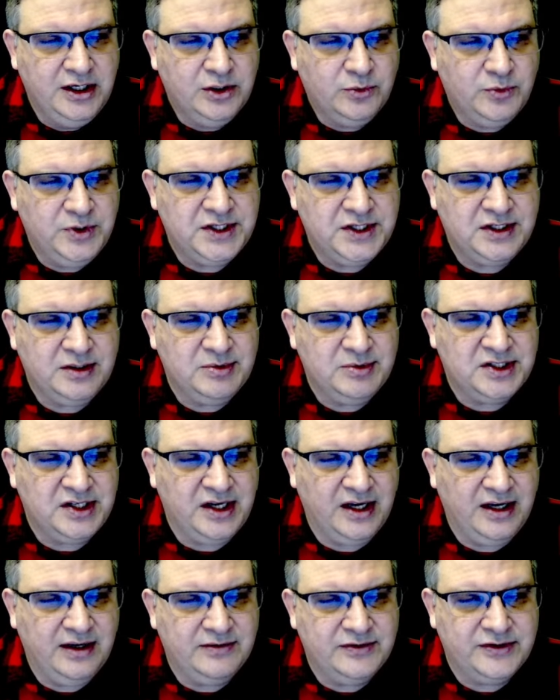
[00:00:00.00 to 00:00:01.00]
Wisdom
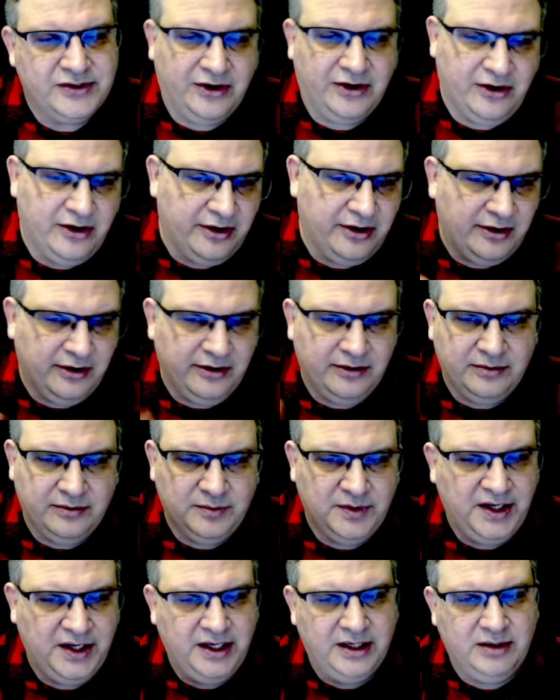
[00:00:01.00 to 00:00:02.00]
saves are
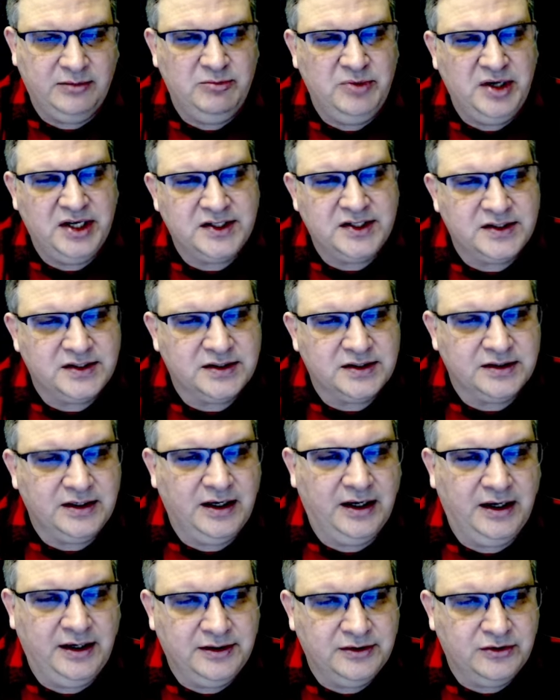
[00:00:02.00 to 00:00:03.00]
hit and miss
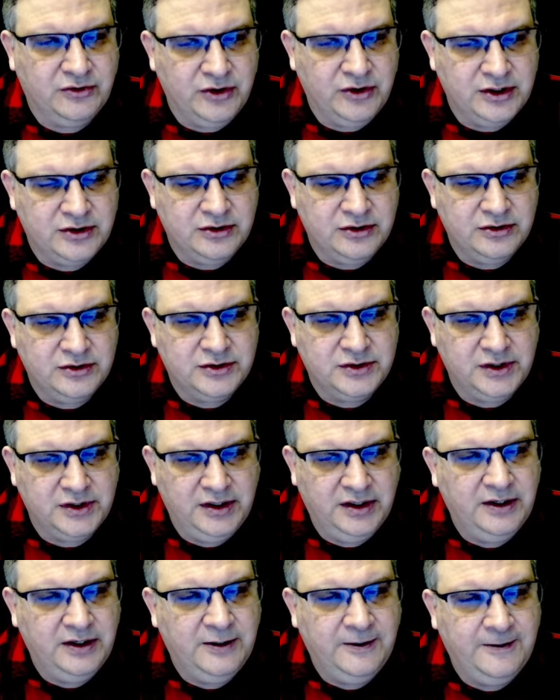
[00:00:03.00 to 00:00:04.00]
on creatures
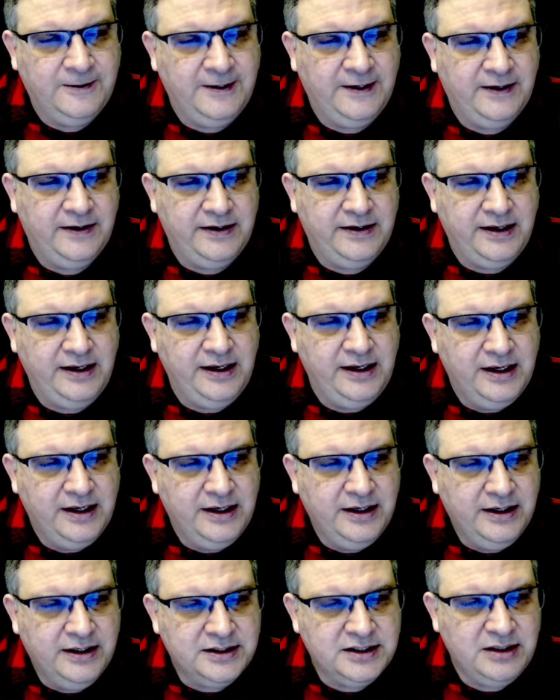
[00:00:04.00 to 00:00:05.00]
in D&D.
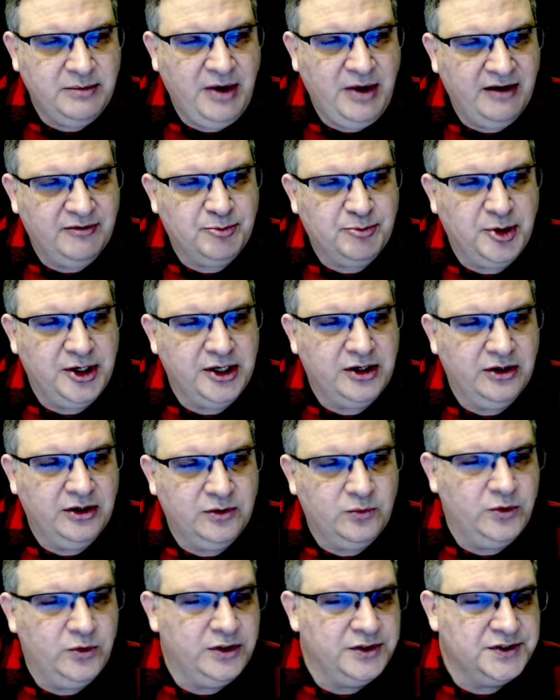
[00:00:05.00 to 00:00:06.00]
Some have pretty
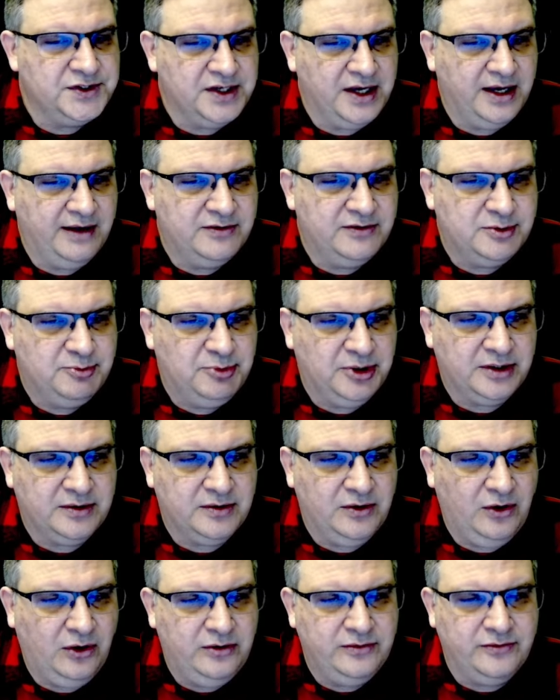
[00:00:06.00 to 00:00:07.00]
good will saves, but
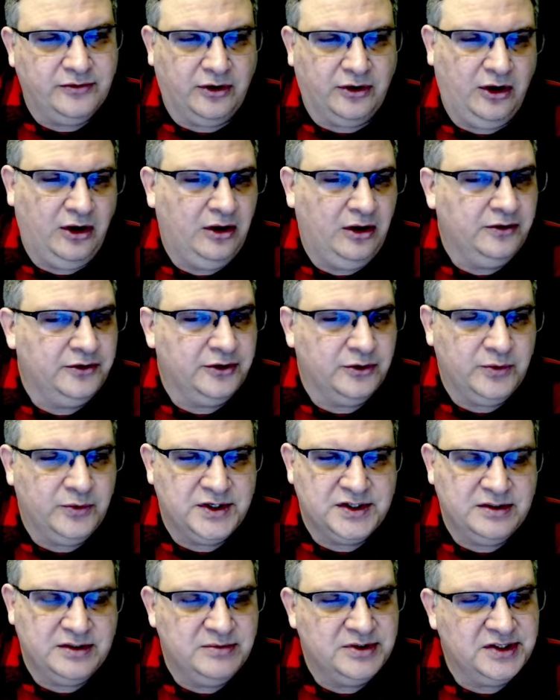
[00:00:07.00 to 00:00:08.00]
overall their
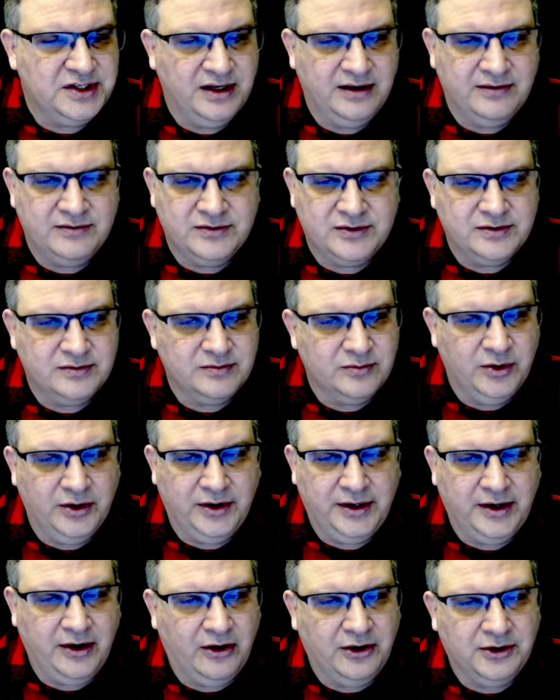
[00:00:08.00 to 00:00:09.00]
wisdom saves
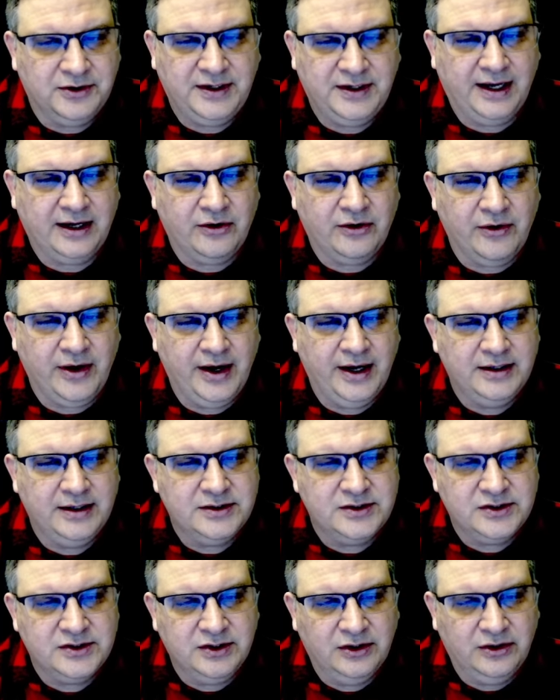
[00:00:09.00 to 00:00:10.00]
really aren't that great.
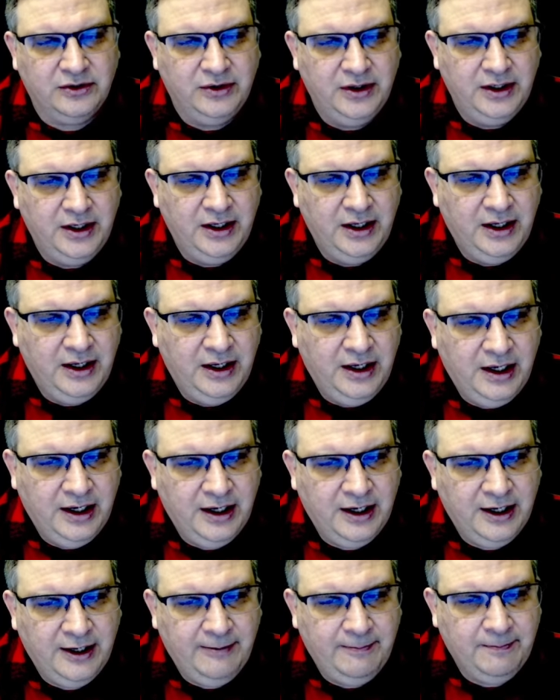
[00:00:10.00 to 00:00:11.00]
So
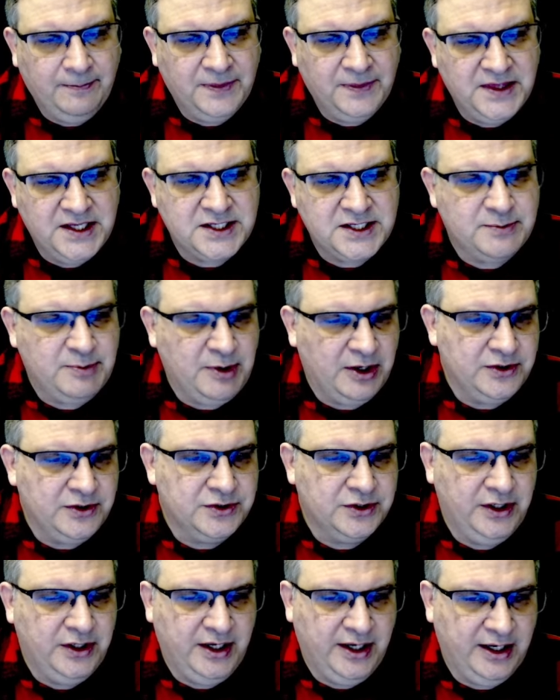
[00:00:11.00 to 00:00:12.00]
this spell is
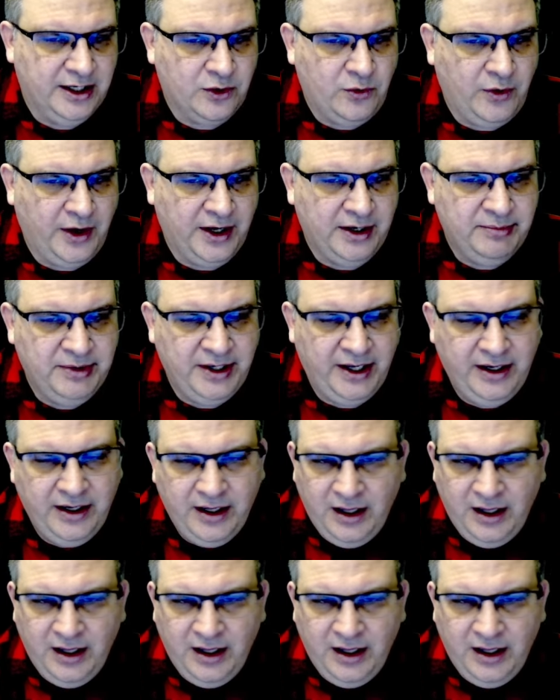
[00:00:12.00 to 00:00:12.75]
going to hit quite a bit.